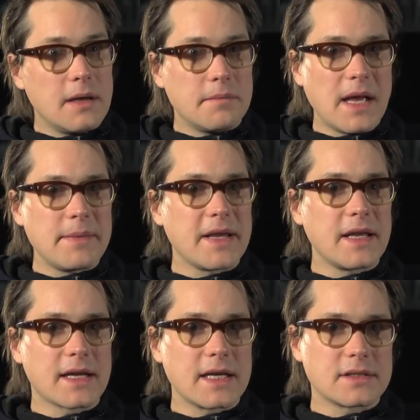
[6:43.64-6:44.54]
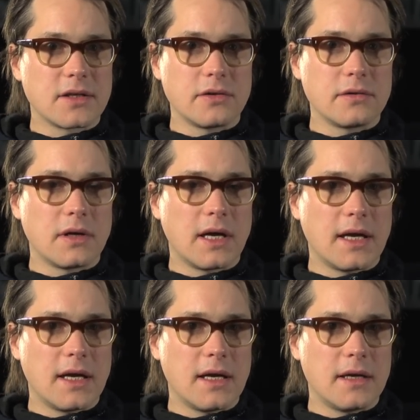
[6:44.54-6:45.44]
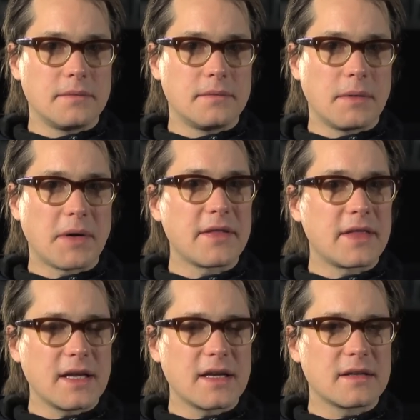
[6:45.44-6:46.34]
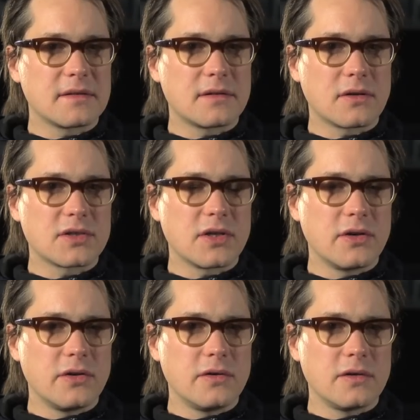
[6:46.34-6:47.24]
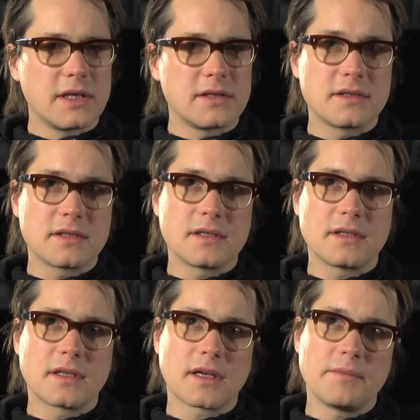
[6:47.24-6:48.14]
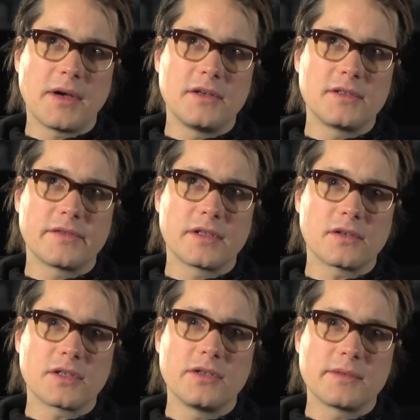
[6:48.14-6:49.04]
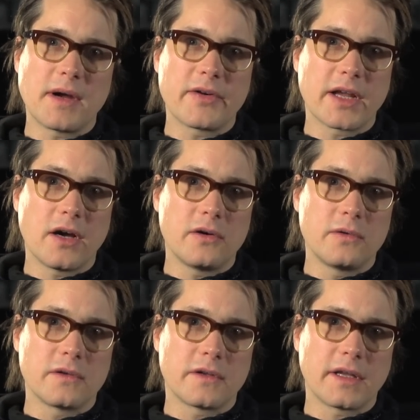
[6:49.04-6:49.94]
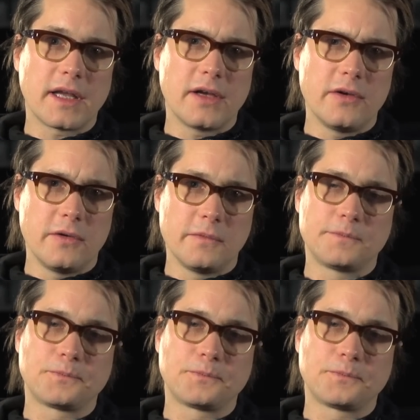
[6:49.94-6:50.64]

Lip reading: Maybe, I guess so. But I think Doctor Who, and the composer for Doctor Who is Murray Gold, who